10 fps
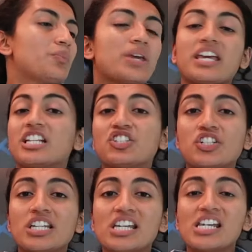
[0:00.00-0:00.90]

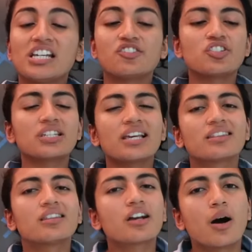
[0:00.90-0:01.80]
P&G, just
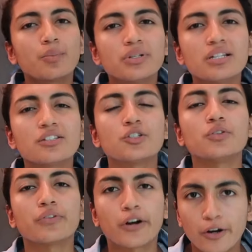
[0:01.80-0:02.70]
like the companies
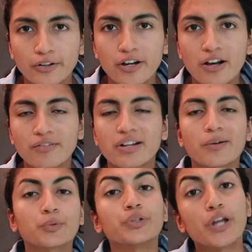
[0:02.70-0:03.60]
you've heard of and
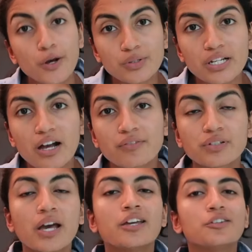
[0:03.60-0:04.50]
everyone knows of,